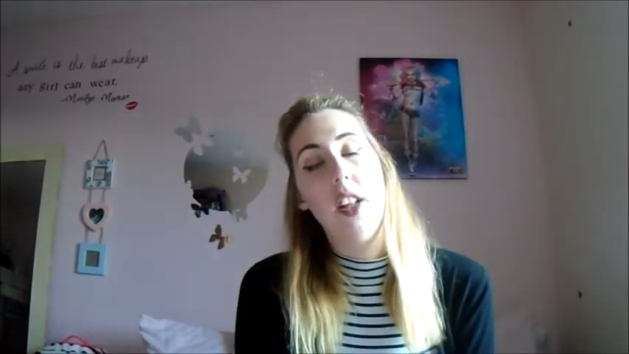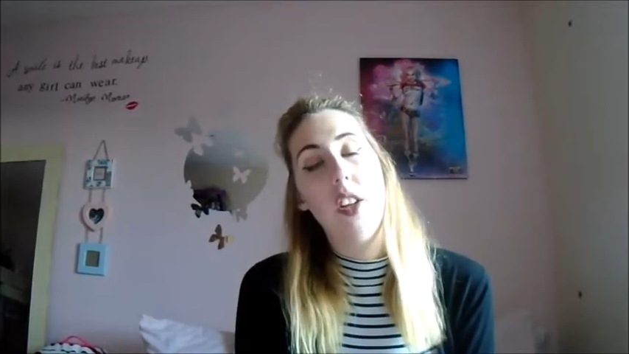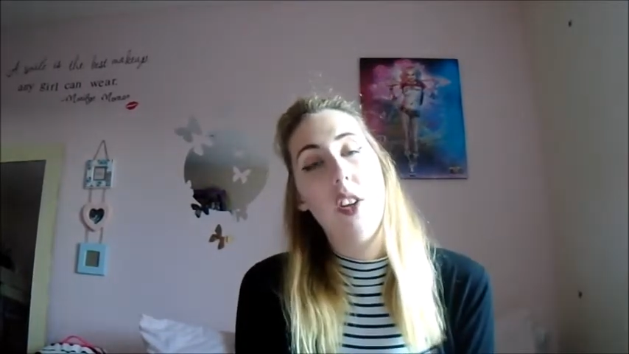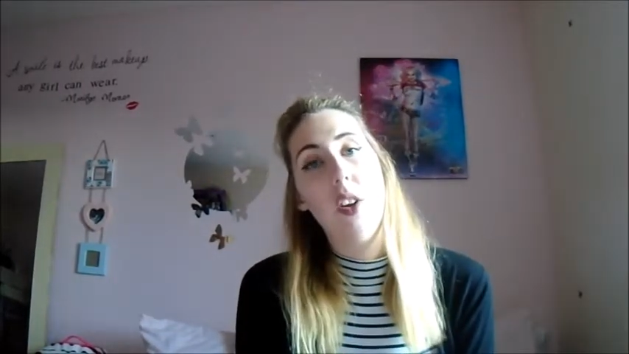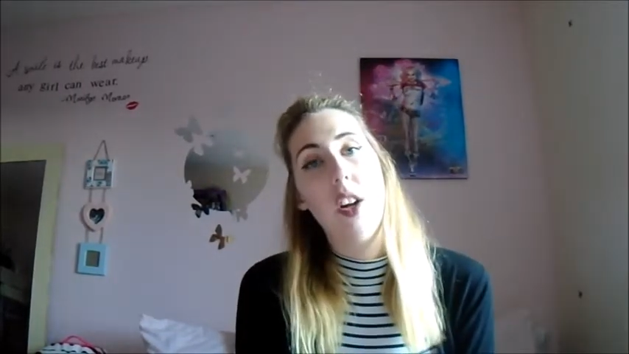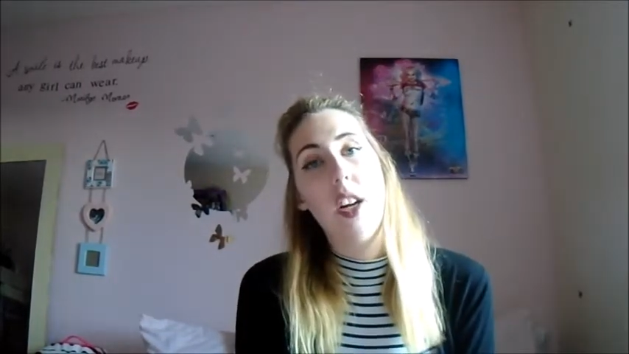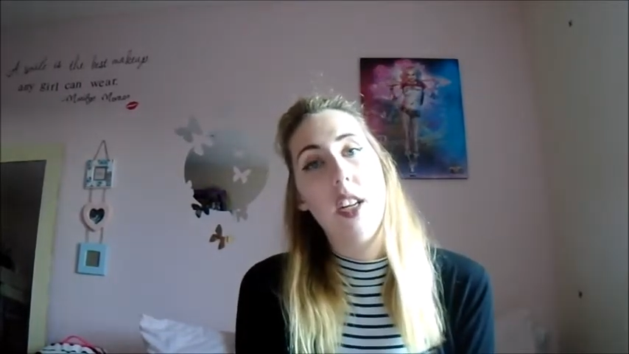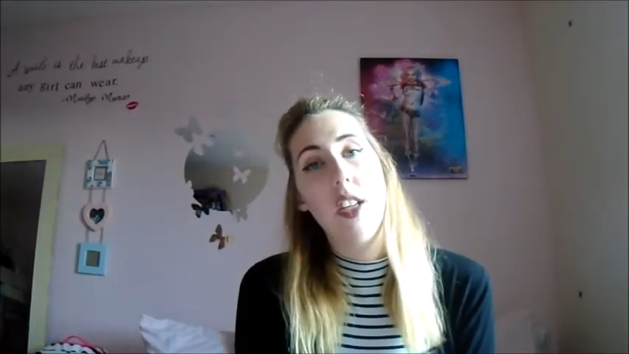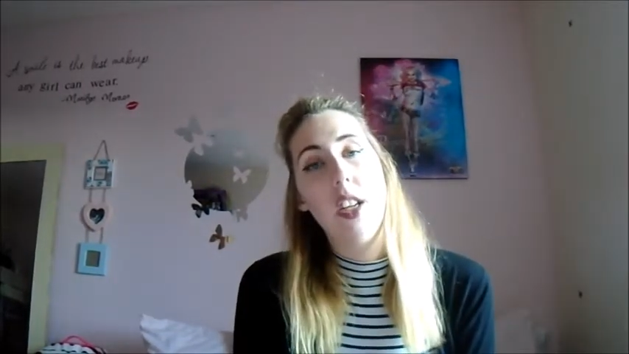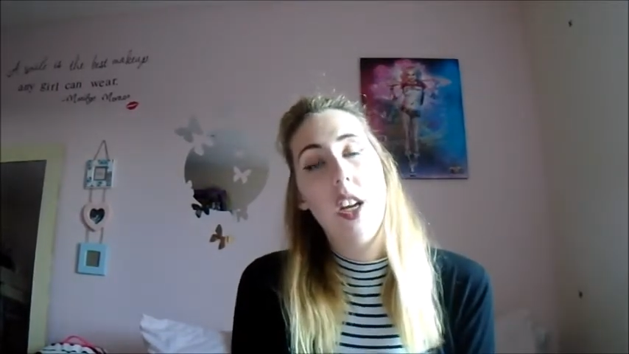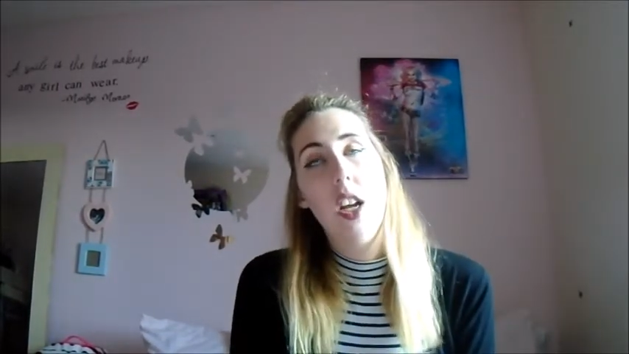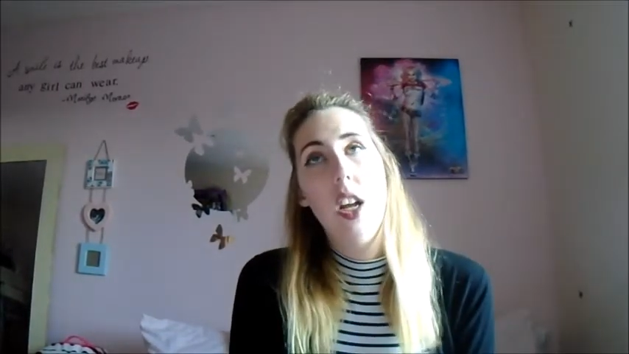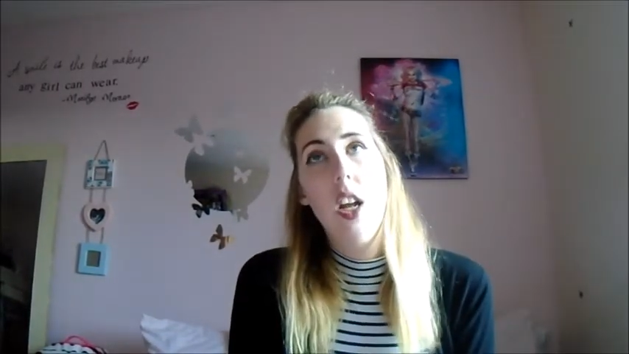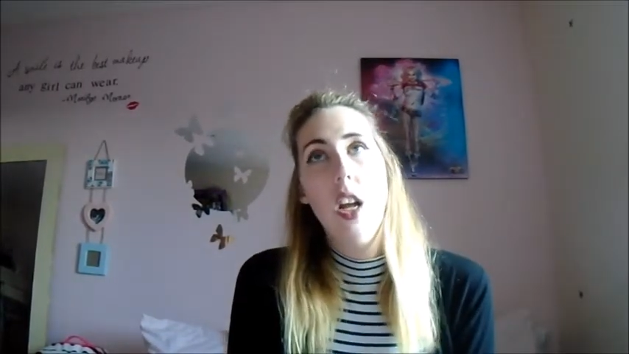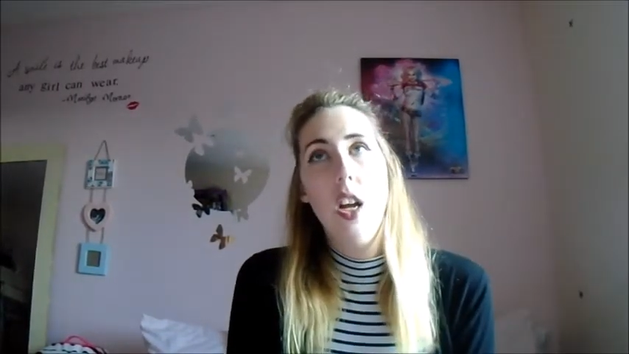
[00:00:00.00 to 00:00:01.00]
that you're like
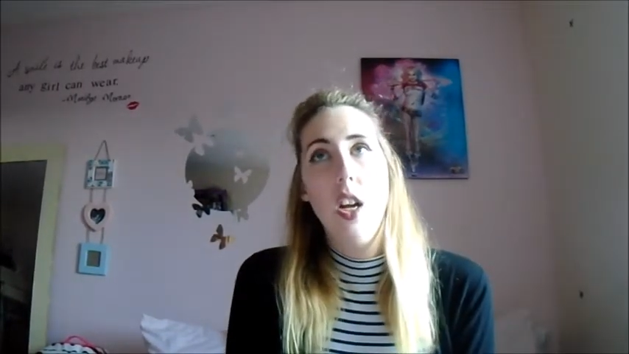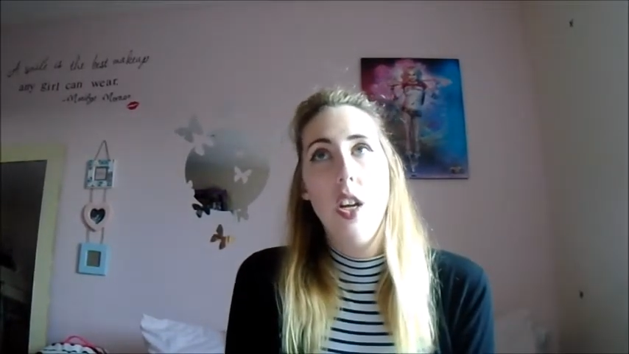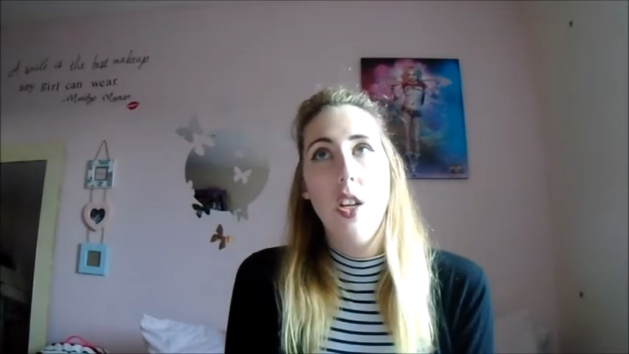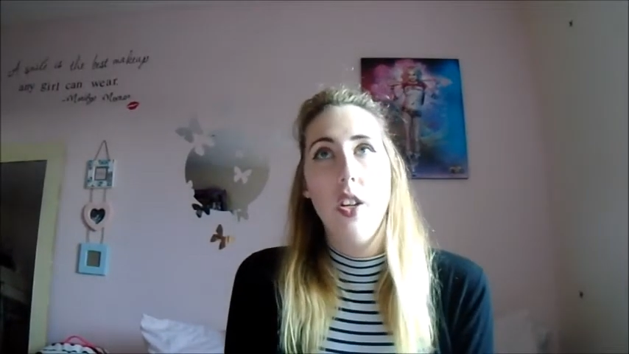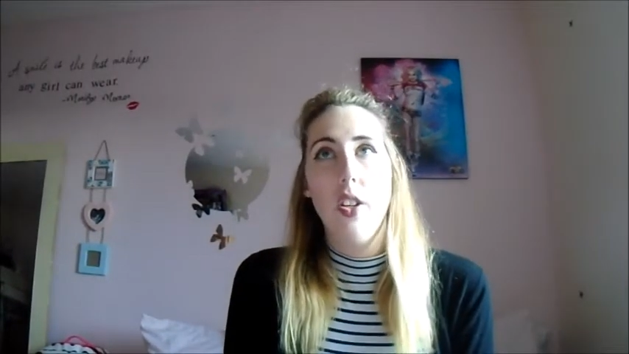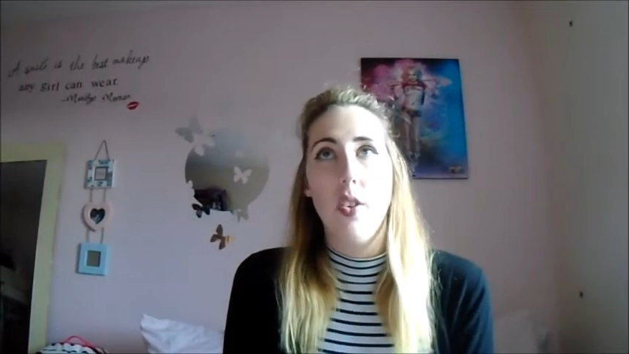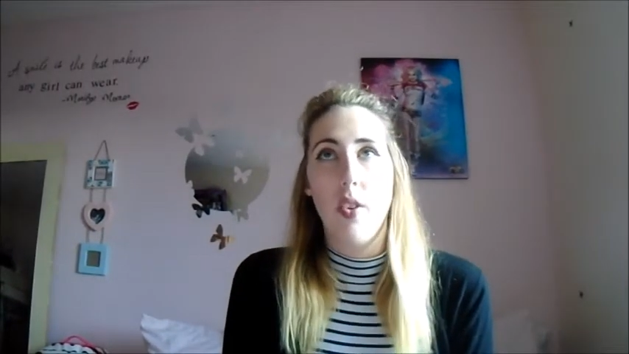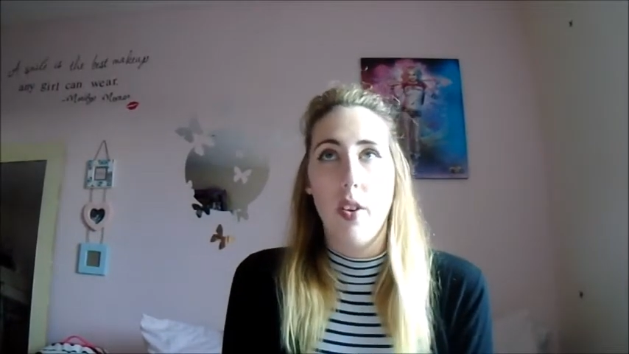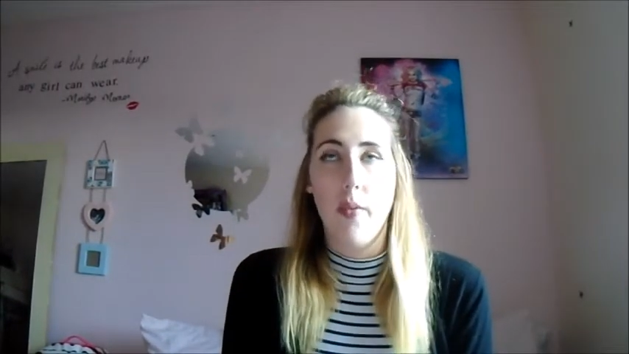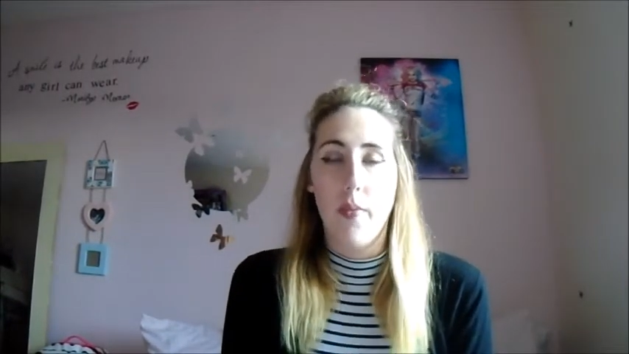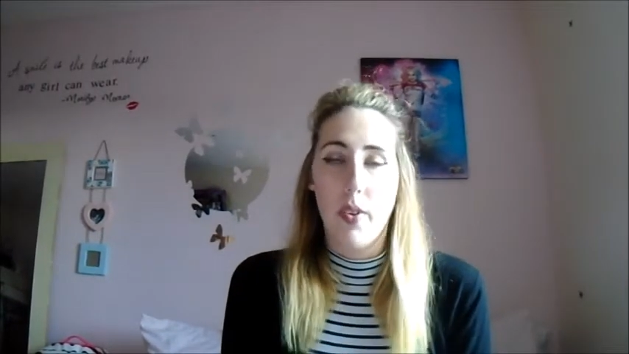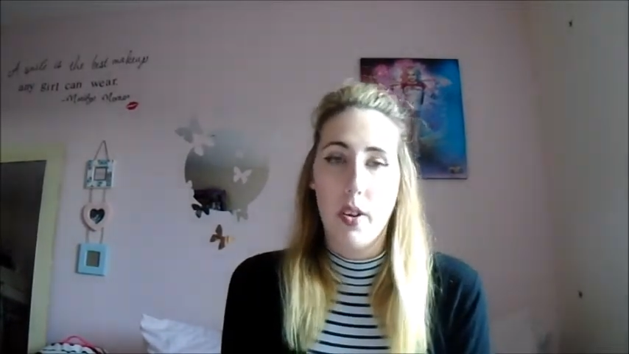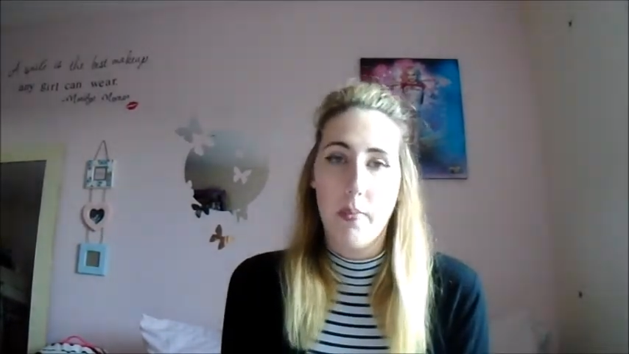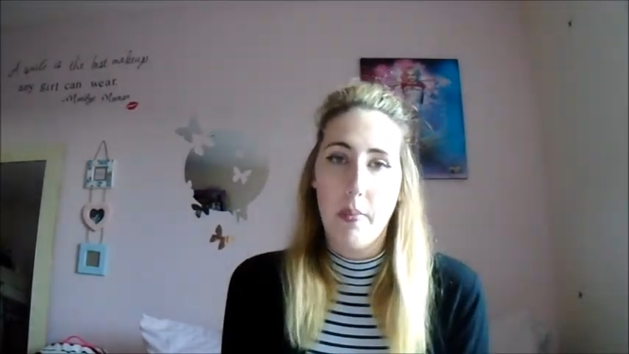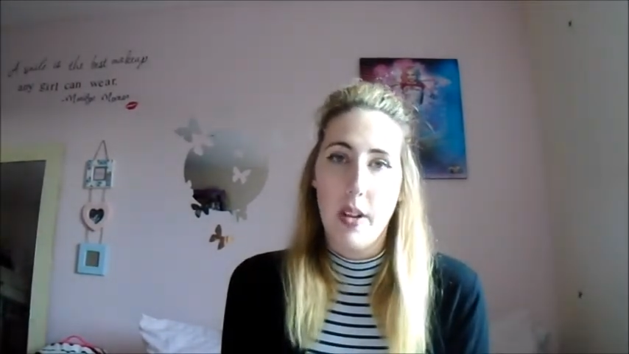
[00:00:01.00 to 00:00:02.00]
doing
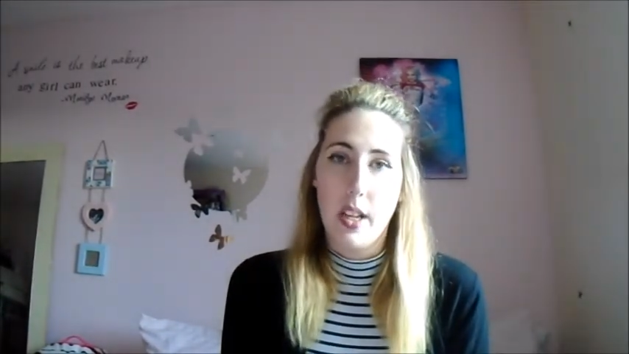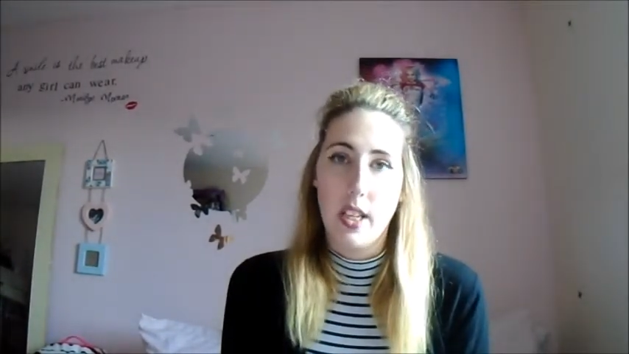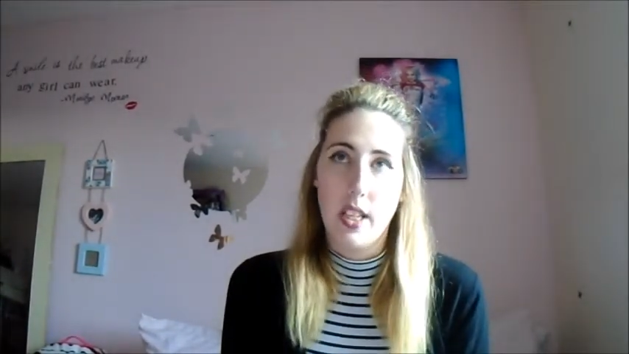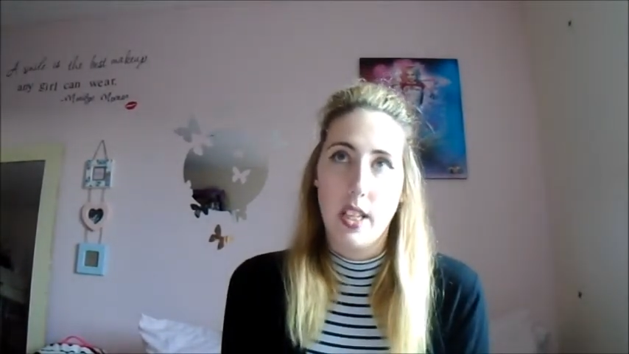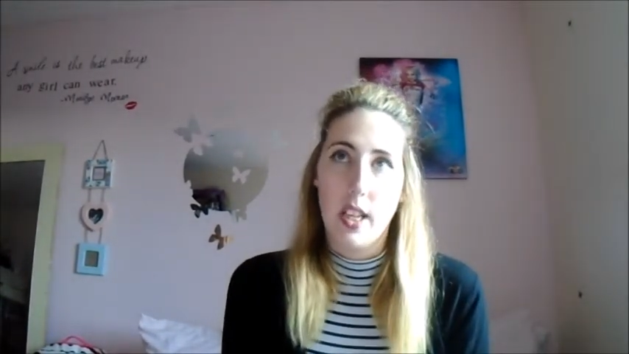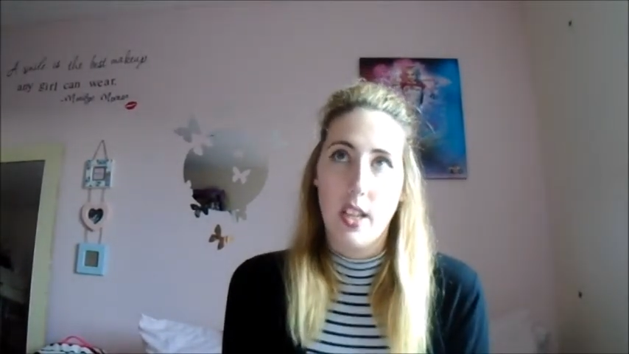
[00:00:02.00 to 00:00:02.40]
Vlogmas?